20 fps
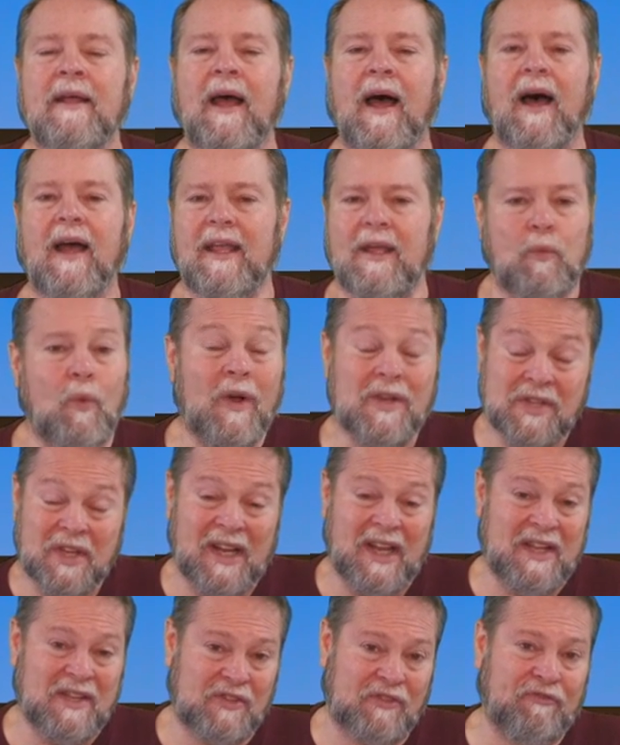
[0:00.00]
Uh, it
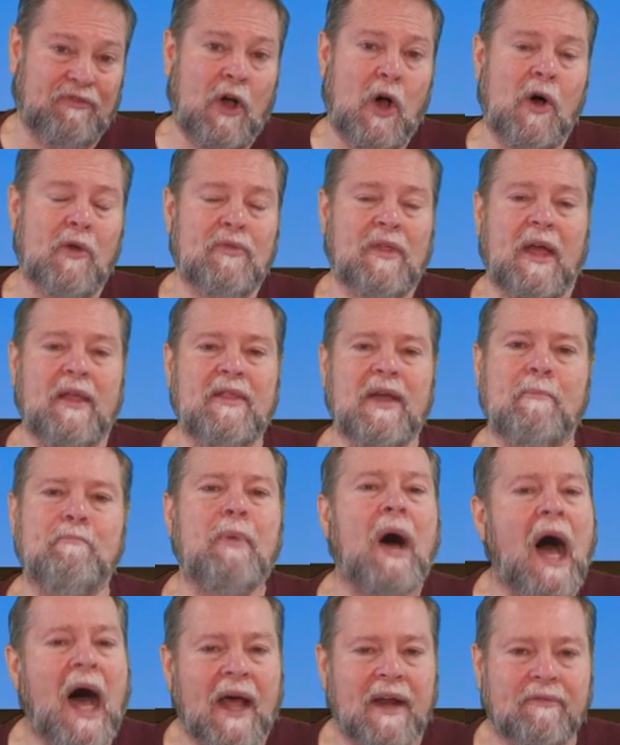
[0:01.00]
wasn't his fault that that
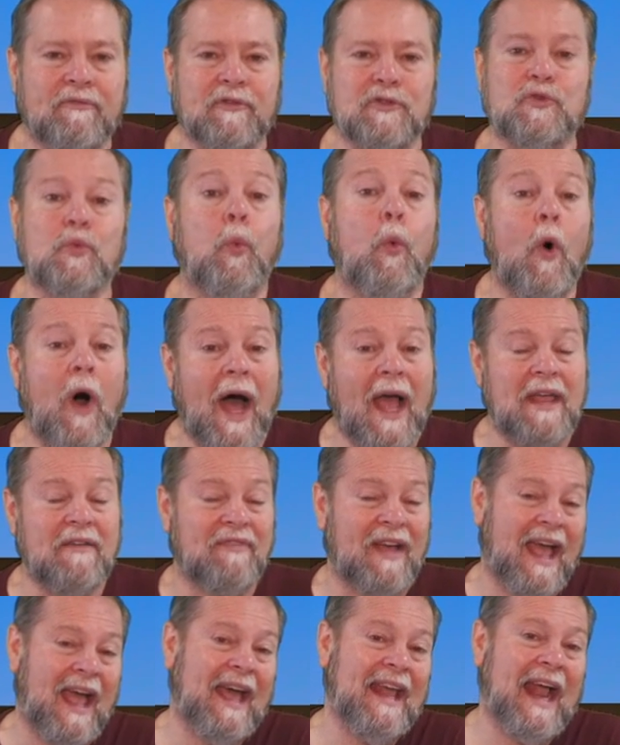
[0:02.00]
Potiphar's
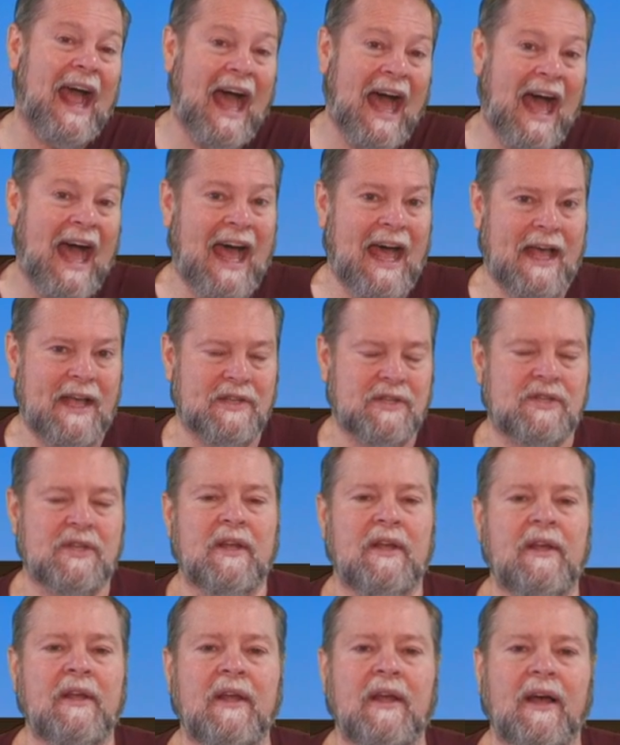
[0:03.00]
wife had
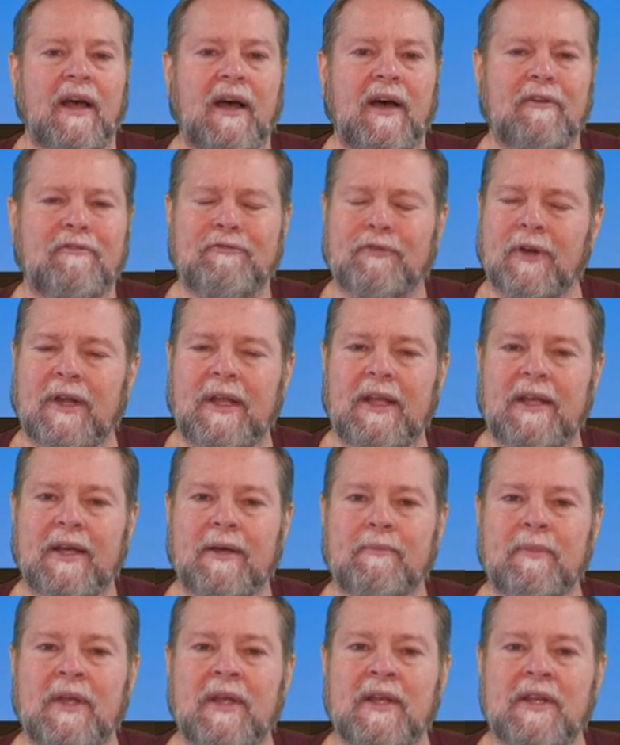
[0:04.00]
eyes uh, for
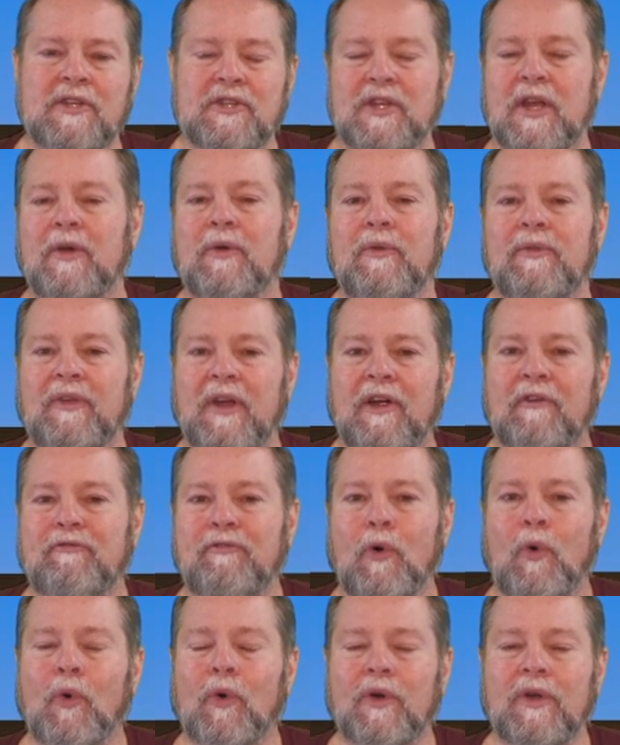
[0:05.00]
him. So
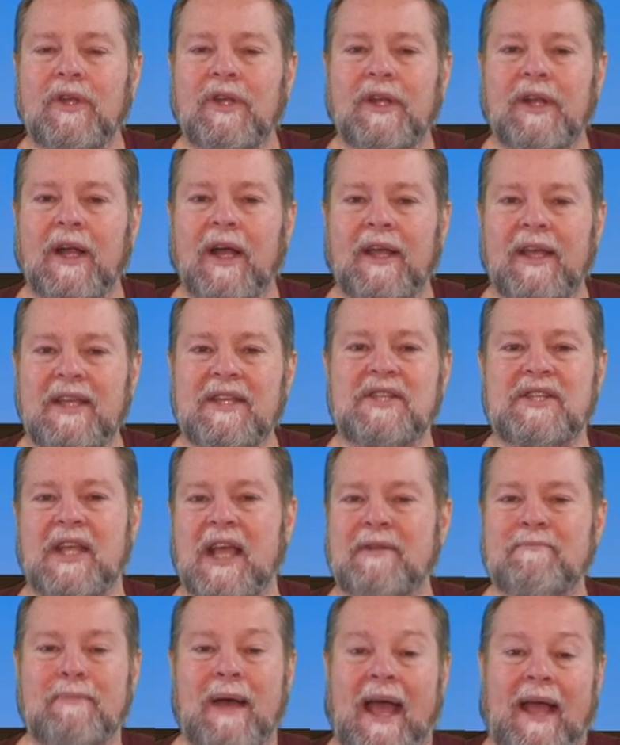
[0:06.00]
therefore, you know, he's
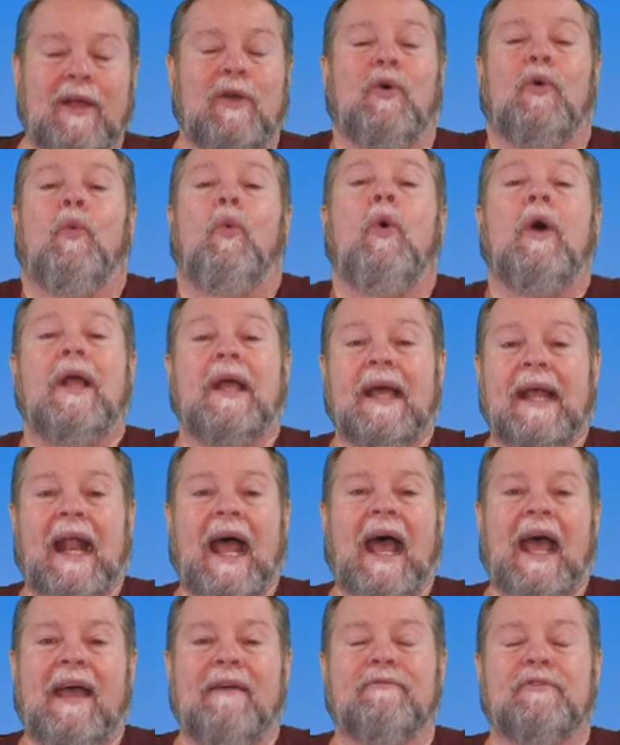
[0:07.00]
sitting back going, what could
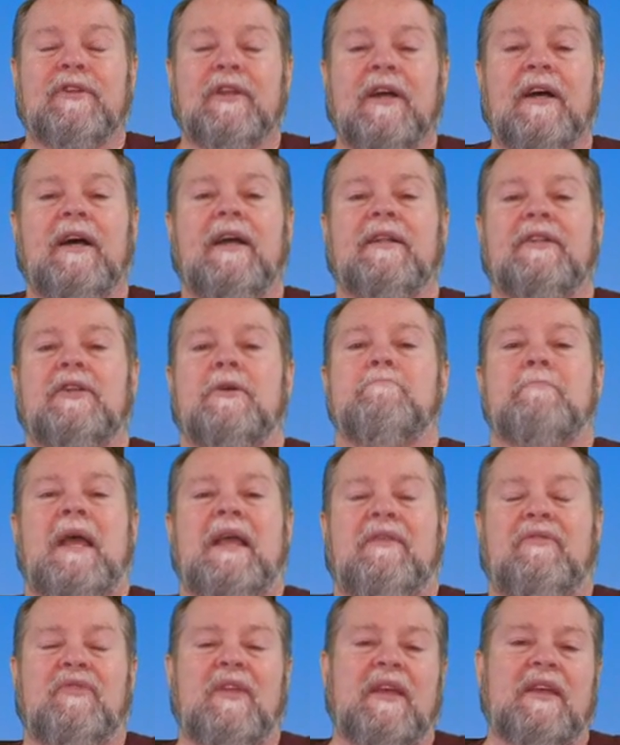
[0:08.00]
I have done to
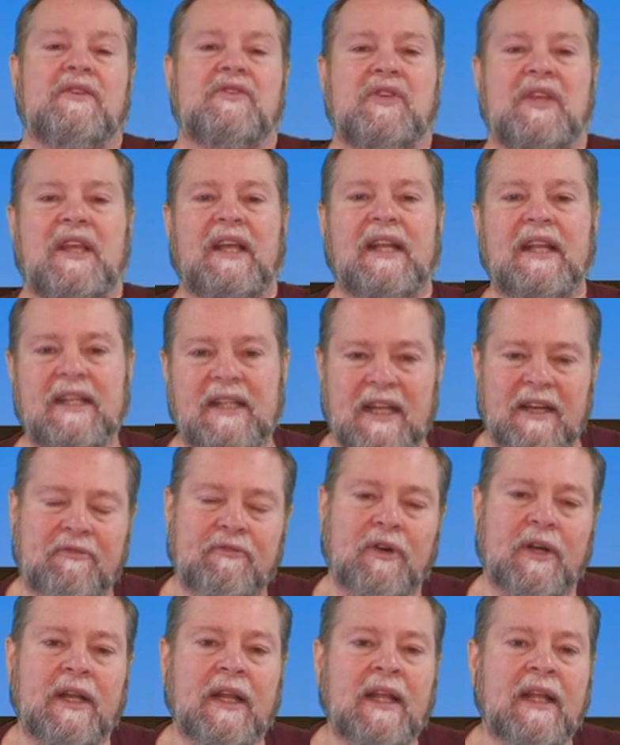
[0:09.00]
make things any
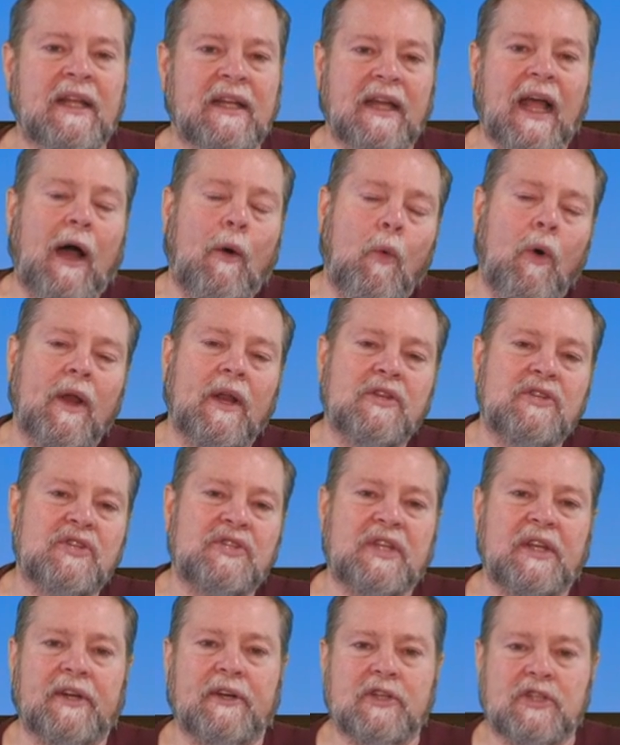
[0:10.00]
different? Now, I want to
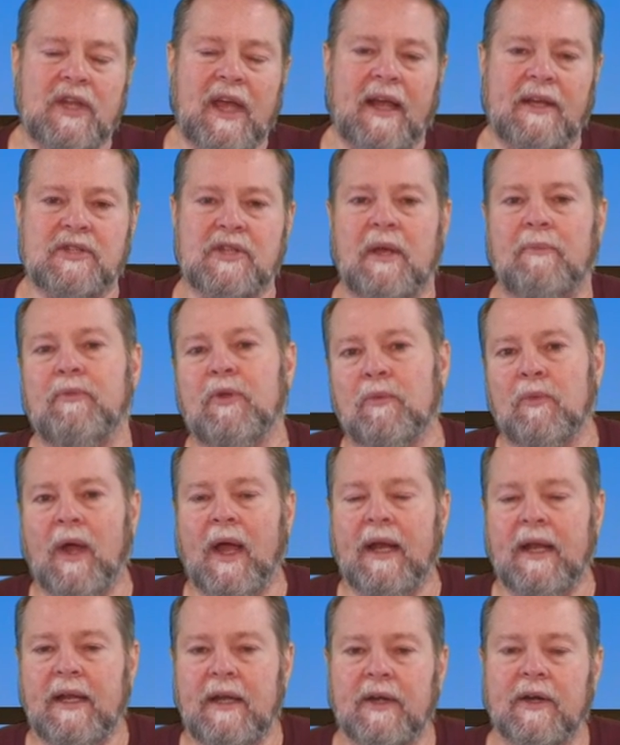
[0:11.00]
just interject something
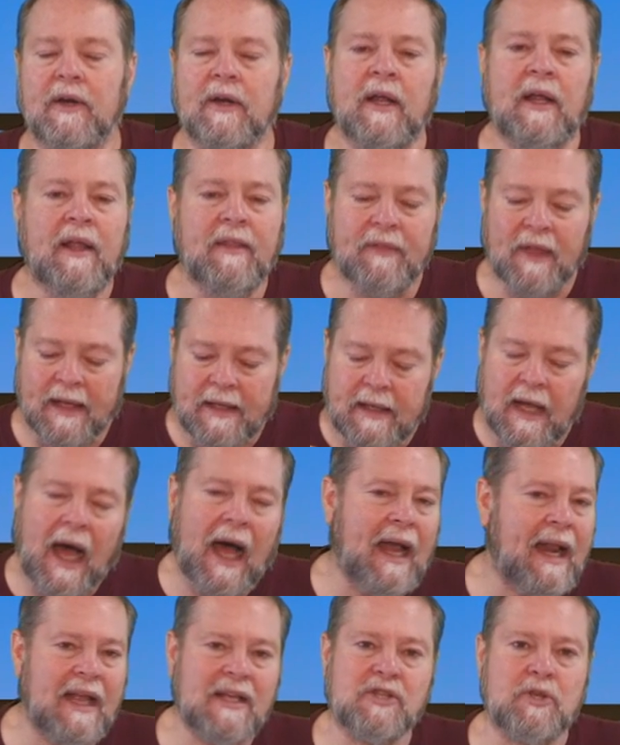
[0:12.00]
right here that
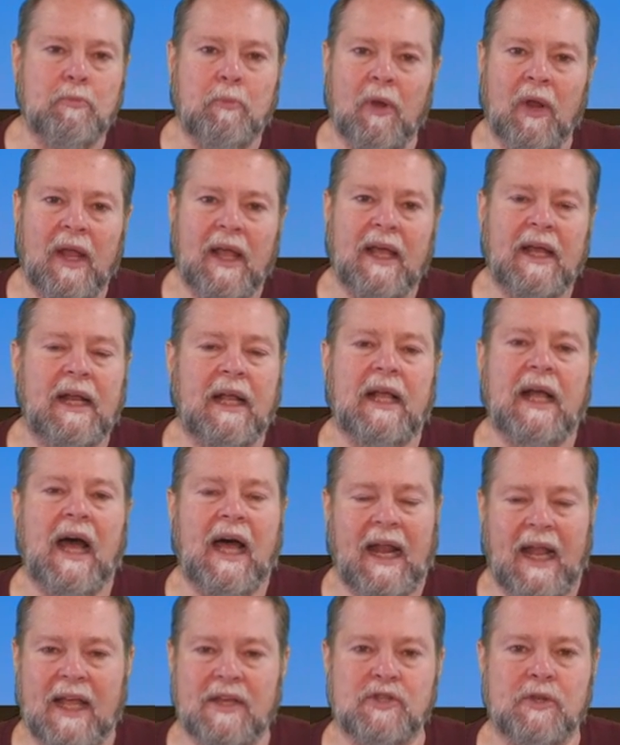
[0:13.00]
God has a plan and
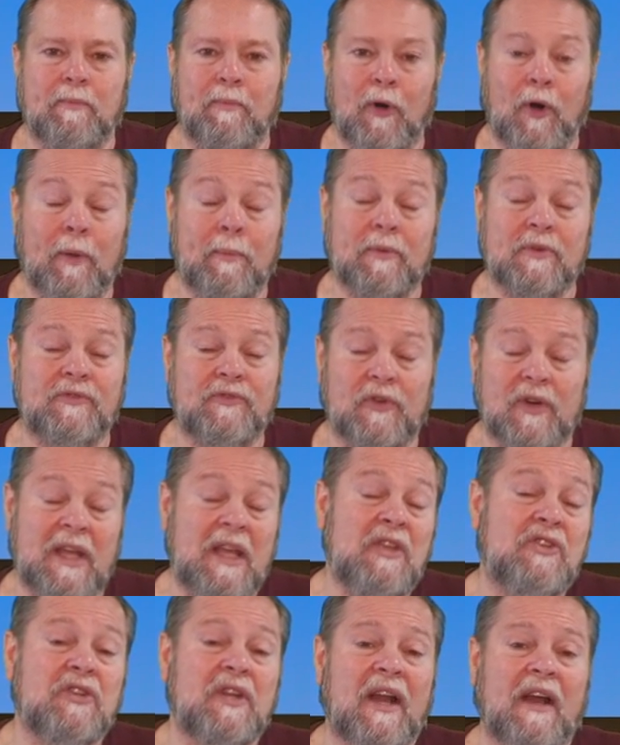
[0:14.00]
God has a purpose for
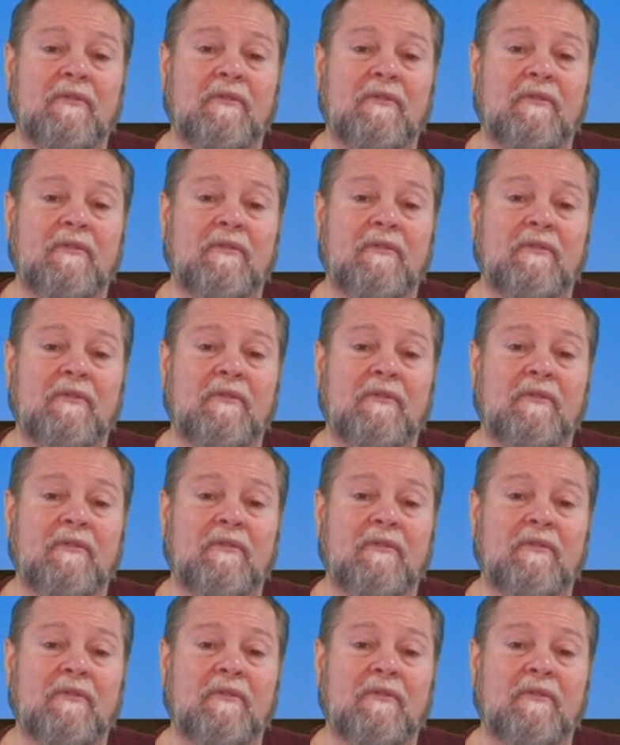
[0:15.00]
each and